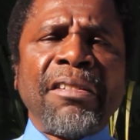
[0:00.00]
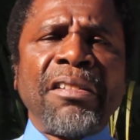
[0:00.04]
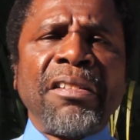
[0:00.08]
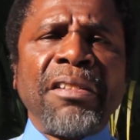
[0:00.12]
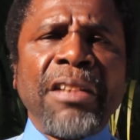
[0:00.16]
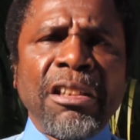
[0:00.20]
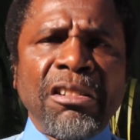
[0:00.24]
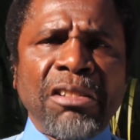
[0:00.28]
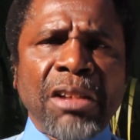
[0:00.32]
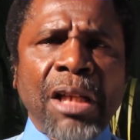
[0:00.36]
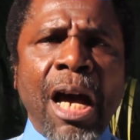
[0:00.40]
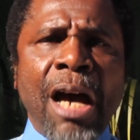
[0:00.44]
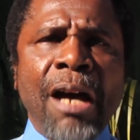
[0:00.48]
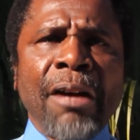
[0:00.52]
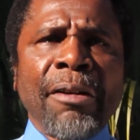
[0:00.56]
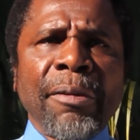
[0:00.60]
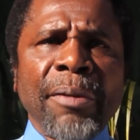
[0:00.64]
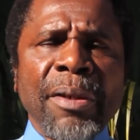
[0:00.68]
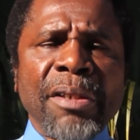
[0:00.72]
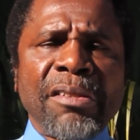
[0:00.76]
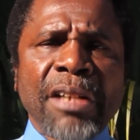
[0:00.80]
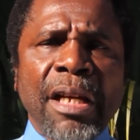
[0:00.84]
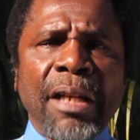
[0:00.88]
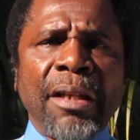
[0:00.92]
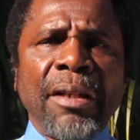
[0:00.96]
this
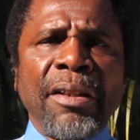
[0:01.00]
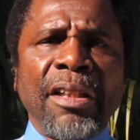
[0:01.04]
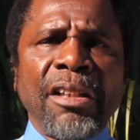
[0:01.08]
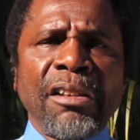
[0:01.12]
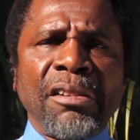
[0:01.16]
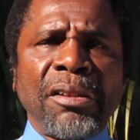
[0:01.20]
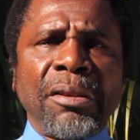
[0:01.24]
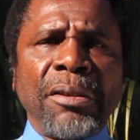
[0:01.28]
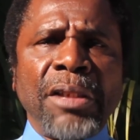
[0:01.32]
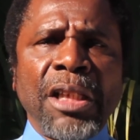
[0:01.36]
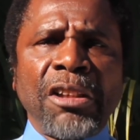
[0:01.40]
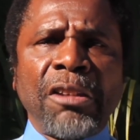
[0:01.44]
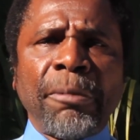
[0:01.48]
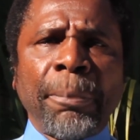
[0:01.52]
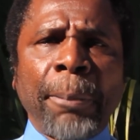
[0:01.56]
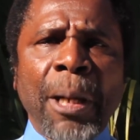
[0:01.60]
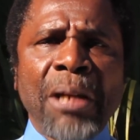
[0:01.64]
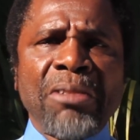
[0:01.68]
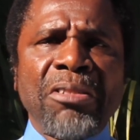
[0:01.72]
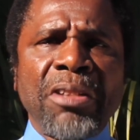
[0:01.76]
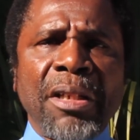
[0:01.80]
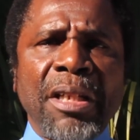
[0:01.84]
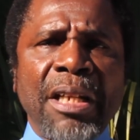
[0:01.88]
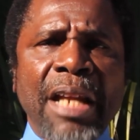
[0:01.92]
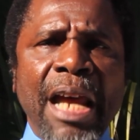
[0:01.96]
Congress and this
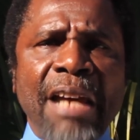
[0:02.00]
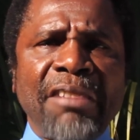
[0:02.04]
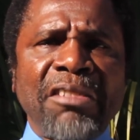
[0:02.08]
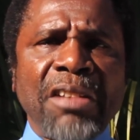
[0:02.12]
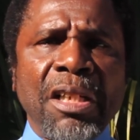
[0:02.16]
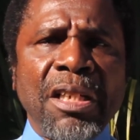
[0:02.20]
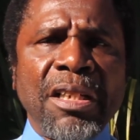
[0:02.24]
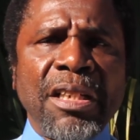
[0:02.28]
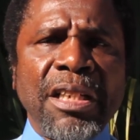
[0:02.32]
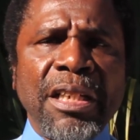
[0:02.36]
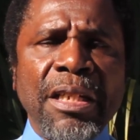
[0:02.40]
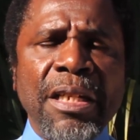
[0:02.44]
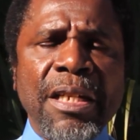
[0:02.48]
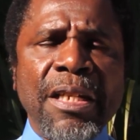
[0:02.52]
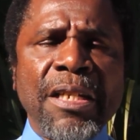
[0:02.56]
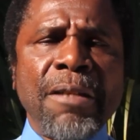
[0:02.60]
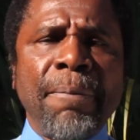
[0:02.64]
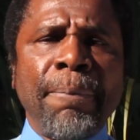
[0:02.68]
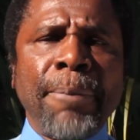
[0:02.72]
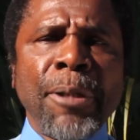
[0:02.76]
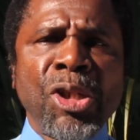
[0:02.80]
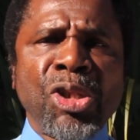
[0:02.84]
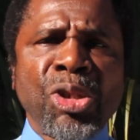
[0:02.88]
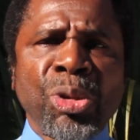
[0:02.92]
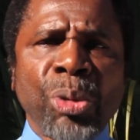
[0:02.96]
president has
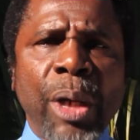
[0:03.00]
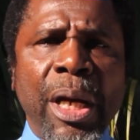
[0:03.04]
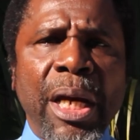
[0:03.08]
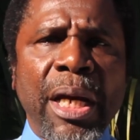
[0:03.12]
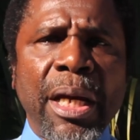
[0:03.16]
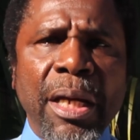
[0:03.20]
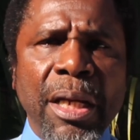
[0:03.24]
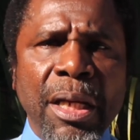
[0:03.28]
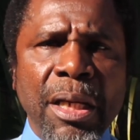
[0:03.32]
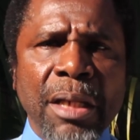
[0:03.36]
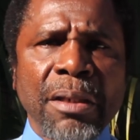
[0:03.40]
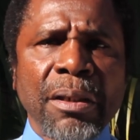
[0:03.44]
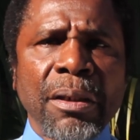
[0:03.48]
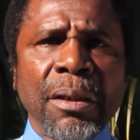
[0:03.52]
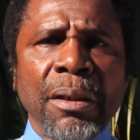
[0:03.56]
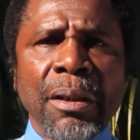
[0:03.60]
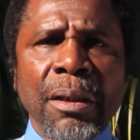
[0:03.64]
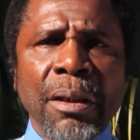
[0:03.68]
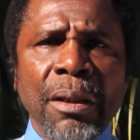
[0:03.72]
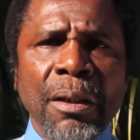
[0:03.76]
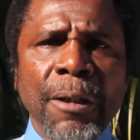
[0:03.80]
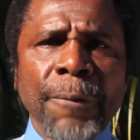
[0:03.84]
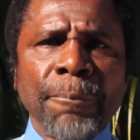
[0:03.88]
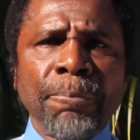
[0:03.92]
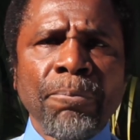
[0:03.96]
indeed betrayed
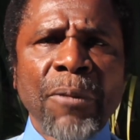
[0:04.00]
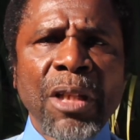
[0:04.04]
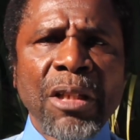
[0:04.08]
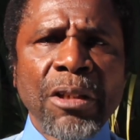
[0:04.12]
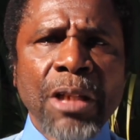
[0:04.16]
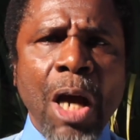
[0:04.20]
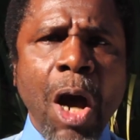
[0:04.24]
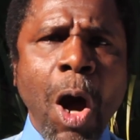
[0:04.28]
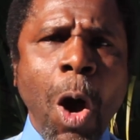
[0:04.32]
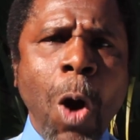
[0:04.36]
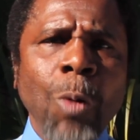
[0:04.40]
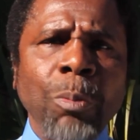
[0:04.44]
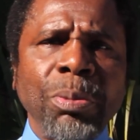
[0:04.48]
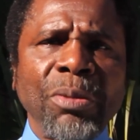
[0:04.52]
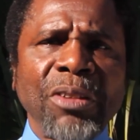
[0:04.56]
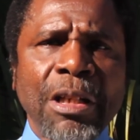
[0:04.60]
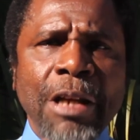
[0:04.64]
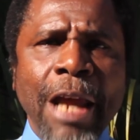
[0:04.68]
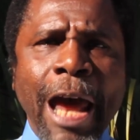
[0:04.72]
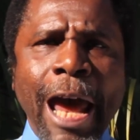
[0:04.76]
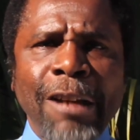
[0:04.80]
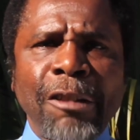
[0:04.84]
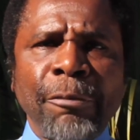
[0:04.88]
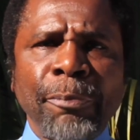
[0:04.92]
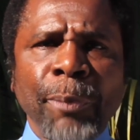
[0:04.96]
the hopes and
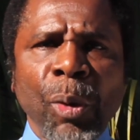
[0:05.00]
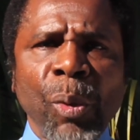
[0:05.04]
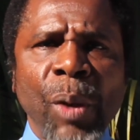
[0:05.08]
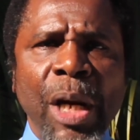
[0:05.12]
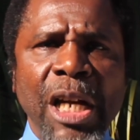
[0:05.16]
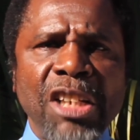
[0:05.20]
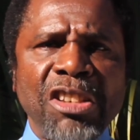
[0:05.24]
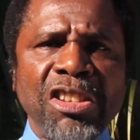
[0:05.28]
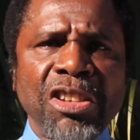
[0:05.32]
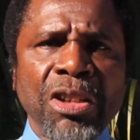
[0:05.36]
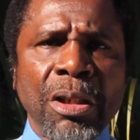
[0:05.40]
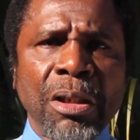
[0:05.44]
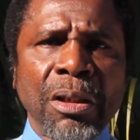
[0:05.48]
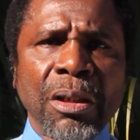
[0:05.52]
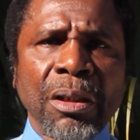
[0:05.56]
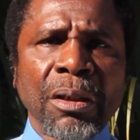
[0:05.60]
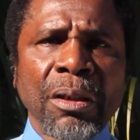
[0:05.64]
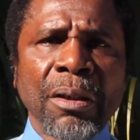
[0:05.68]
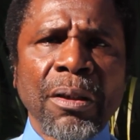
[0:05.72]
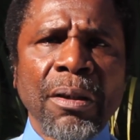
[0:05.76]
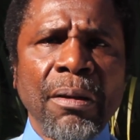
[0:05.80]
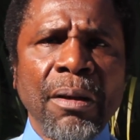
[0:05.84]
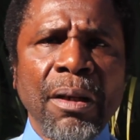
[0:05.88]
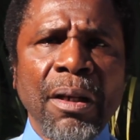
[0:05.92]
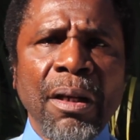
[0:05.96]
aspirations
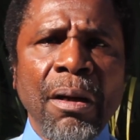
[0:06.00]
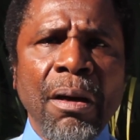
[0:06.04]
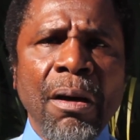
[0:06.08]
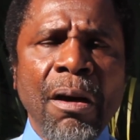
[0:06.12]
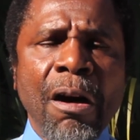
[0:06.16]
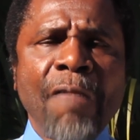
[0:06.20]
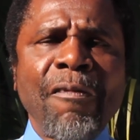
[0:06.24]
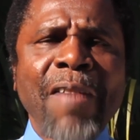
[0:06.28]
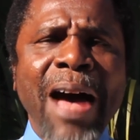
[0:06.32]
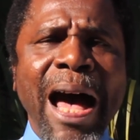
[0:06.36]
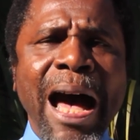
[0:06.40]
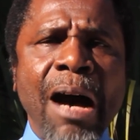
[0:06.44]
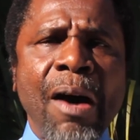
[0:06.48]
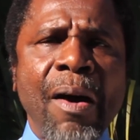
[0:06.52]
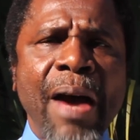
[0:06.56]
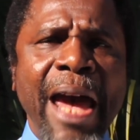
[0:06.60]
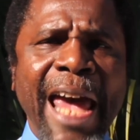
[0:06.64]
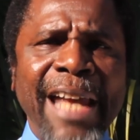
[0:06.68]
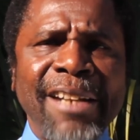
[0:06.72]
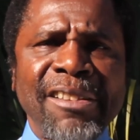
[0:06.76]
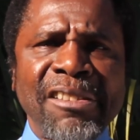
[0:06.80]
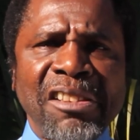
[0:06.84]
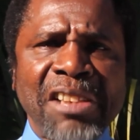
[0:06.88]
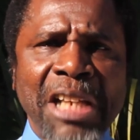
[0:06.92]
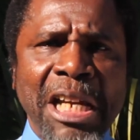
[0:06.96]
of our
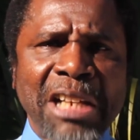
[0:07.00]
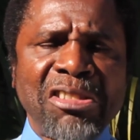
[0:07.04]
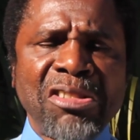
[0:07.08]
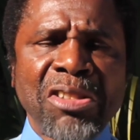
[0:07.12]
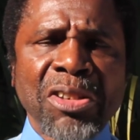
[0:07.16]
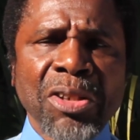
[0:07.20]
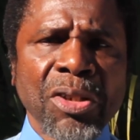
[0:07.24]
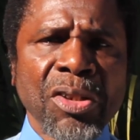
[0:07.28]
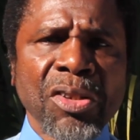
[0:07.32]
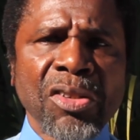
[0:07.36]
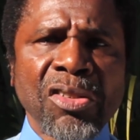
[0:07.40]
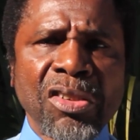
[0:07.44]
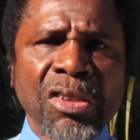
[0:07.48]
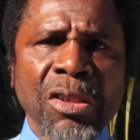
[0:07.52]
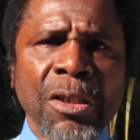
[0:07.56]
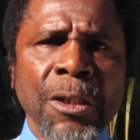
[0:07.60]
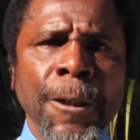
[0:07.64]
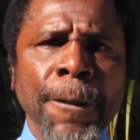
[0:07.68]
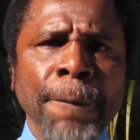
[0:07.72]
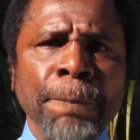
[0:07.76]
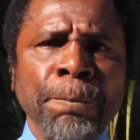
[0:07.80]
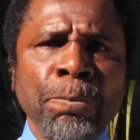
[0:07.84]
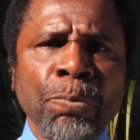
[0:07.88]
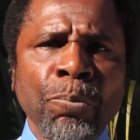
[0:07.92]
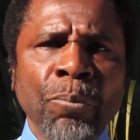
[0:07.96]
ancestors
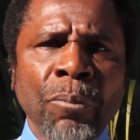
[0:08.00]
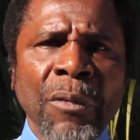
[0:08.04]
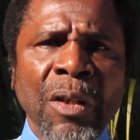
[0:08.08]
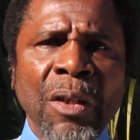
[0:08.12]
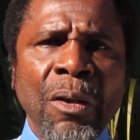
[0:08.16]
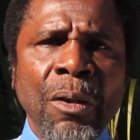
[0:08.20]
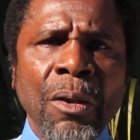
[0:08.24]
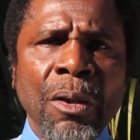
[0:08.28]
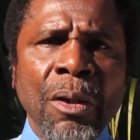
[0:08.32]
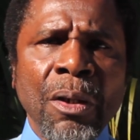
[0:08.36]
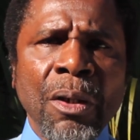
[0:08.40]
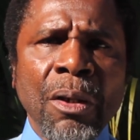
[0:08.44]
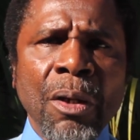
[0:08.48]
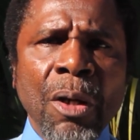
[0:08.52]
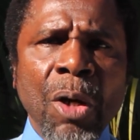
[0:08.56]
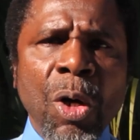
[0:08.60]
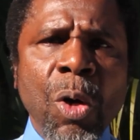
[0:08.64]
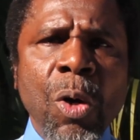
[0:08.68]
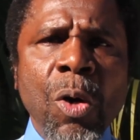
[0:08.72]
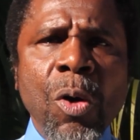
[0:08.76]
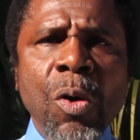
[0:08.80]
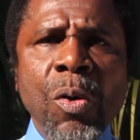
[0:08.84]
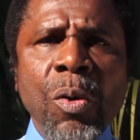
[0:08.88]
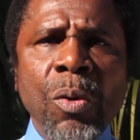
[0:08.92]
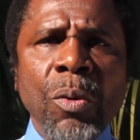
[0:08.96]

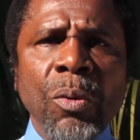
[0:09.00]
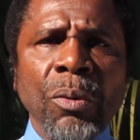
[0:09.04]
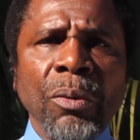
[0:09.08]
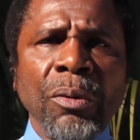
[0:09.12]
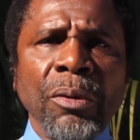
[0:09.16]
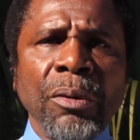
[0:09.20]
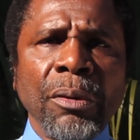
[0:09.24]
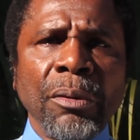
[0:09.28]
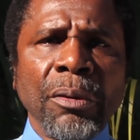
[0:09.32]
who